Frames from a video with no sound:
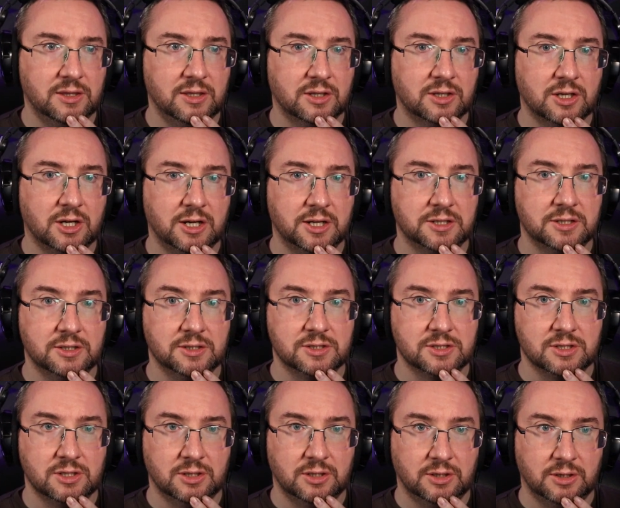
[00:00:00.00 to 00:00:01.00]
the gardener's
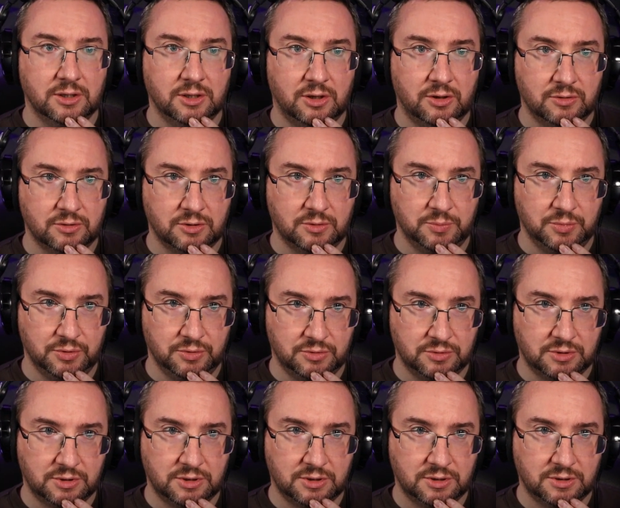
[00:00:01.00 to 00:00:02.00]
logbook,